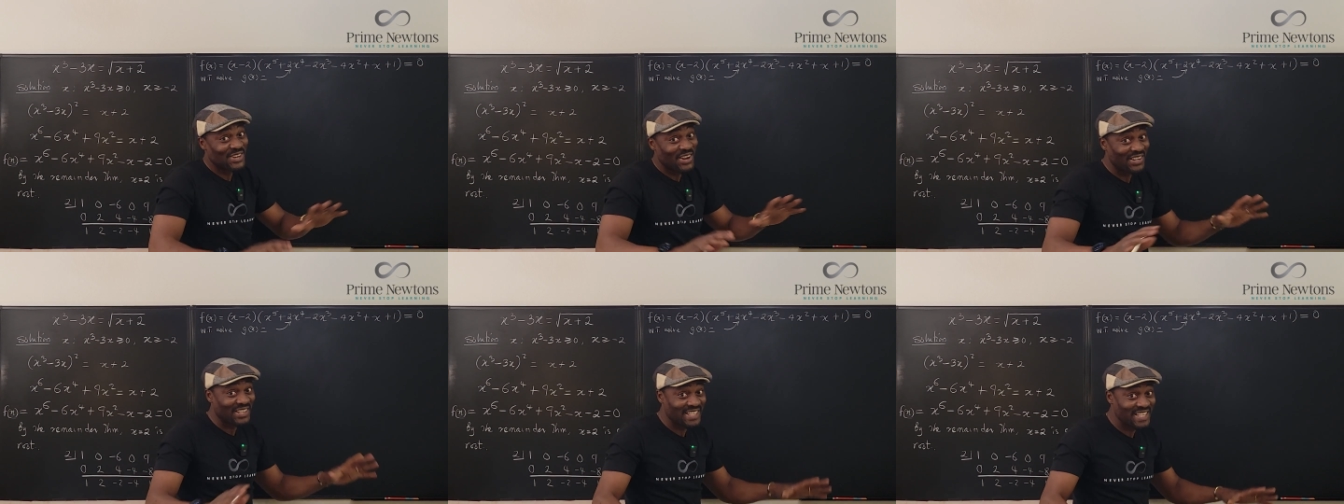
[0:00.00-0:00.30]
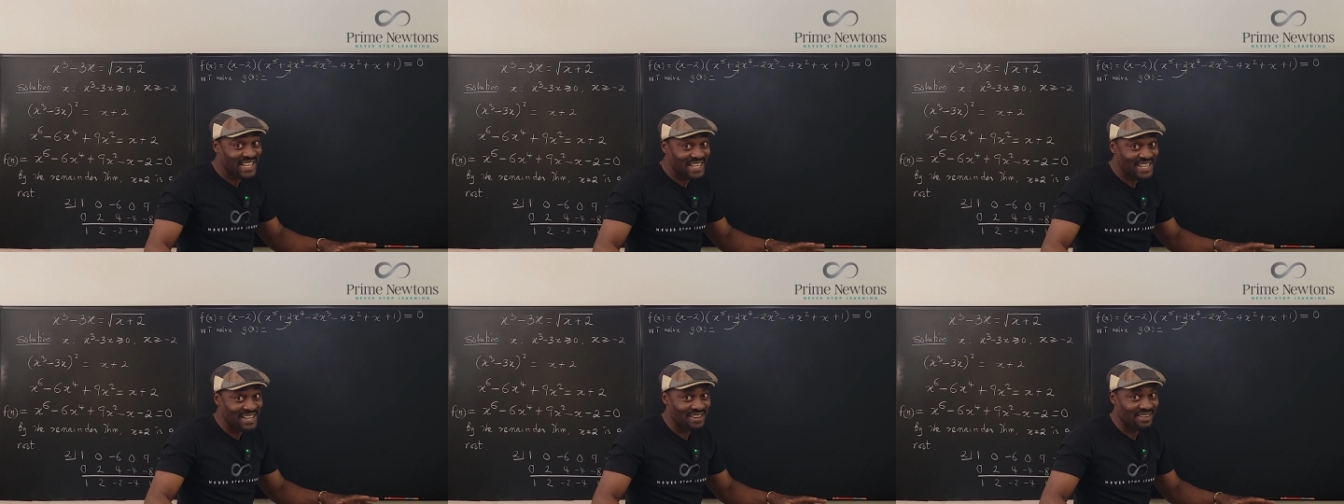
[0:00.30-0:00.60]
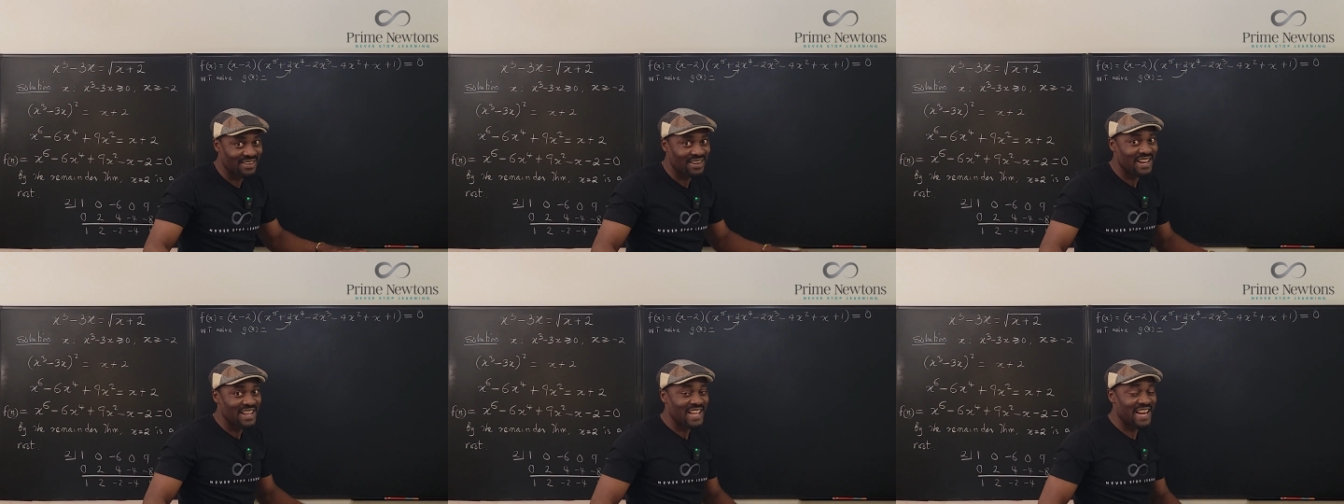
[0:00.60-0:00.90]
not
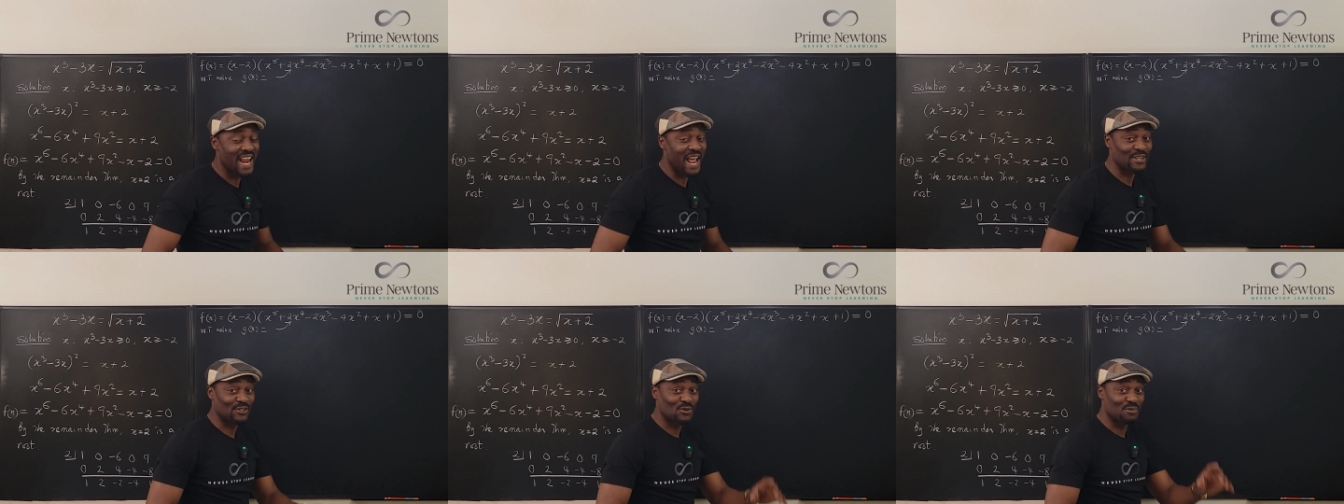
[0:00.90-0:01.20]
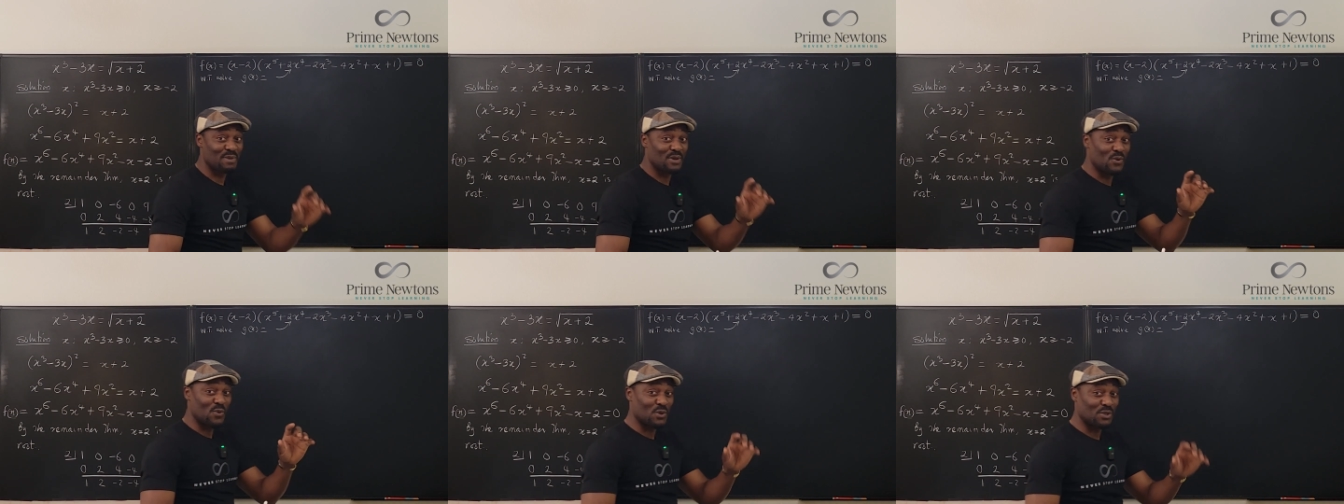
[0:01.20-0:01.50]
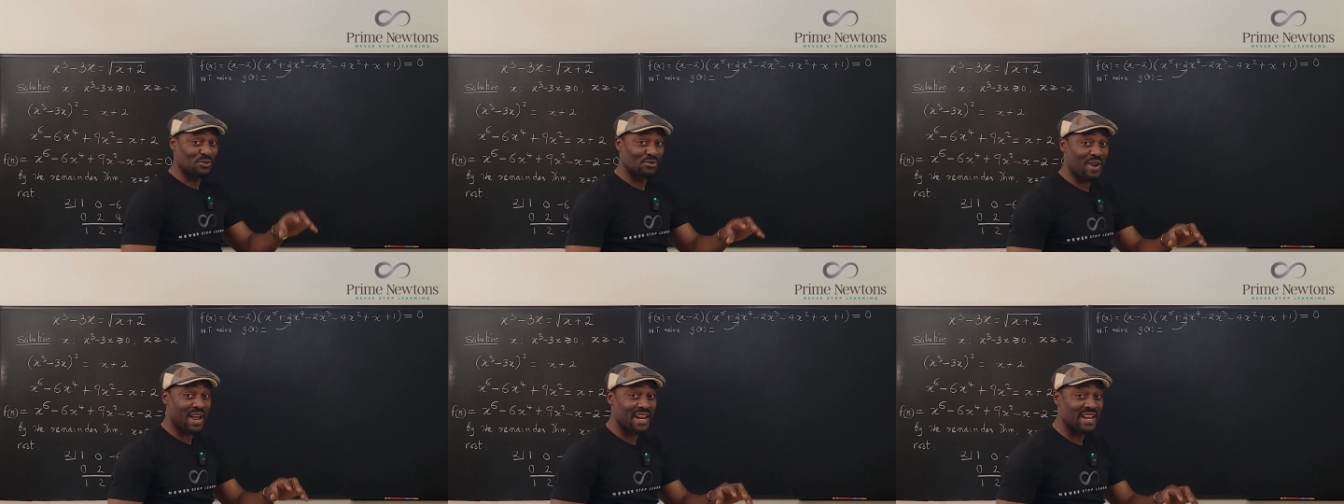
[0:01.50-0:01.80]
linear. It has to be
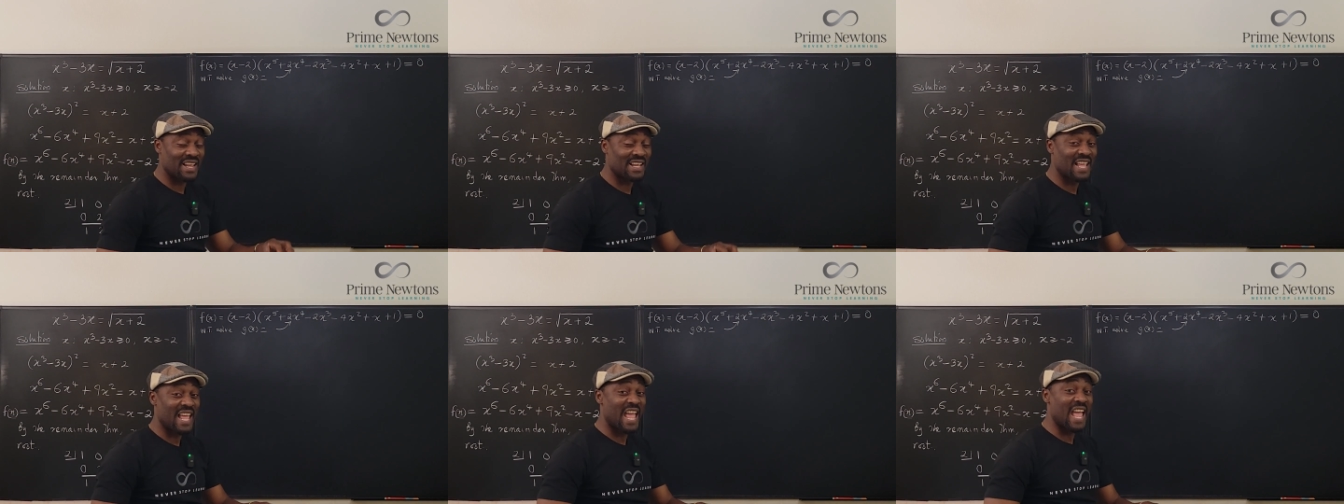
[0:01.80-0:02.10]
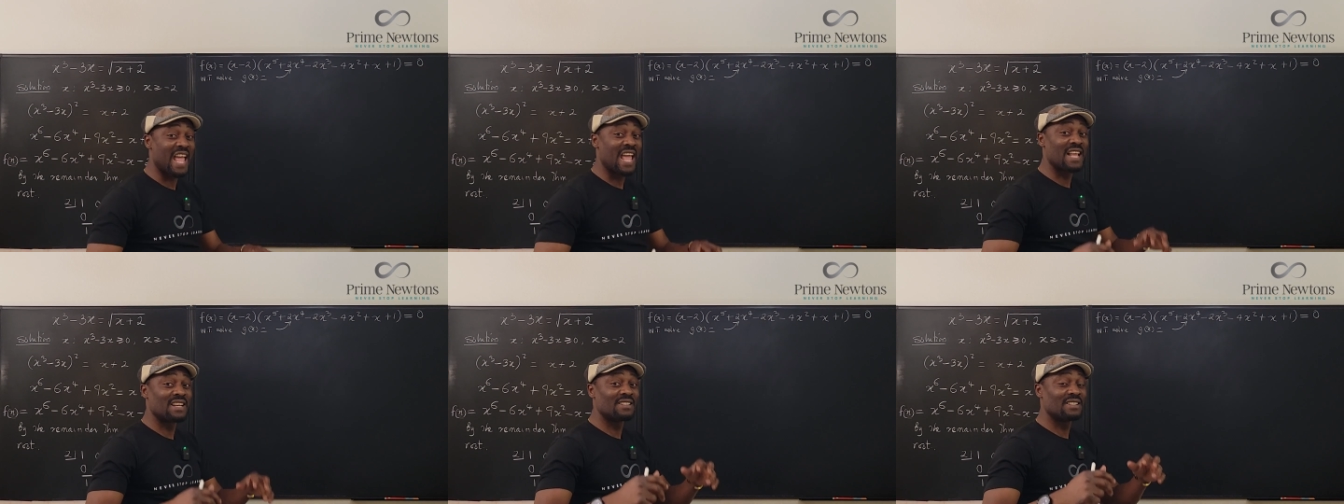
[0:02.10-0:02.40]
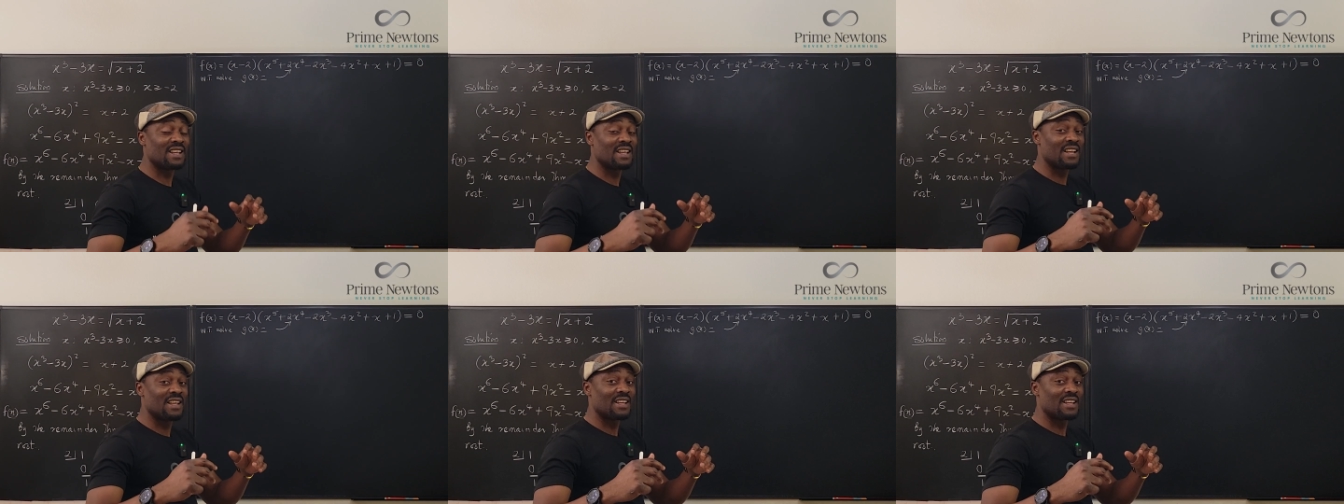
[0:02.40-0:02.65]
quadratic and